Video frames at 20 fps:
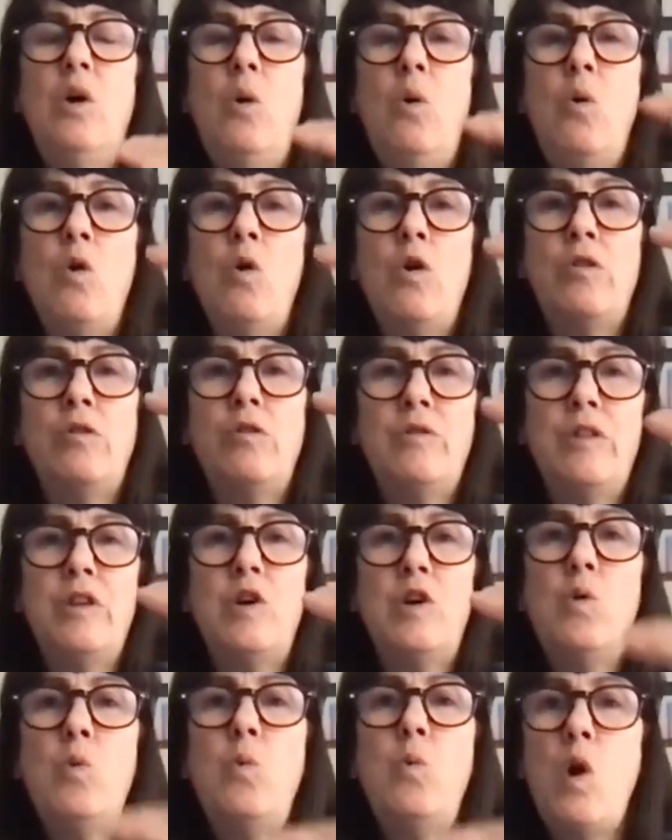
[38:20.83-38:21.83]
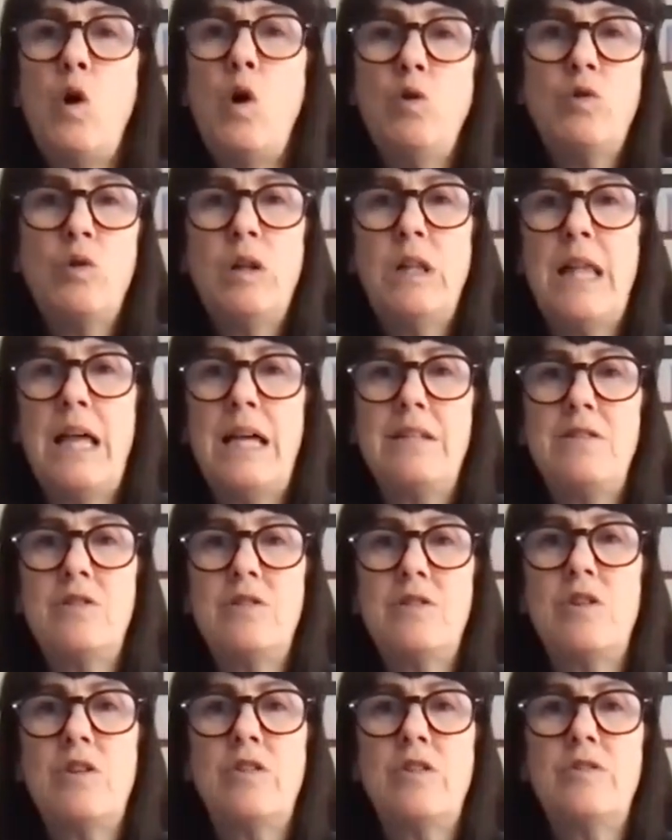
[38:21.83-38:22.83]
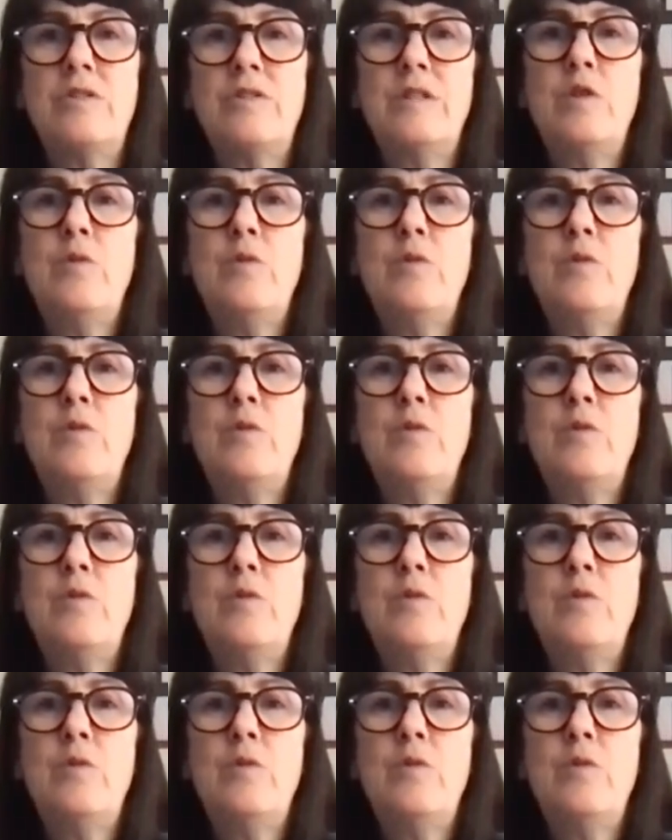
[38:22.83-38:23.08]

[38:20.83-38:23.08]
or the quote clusters.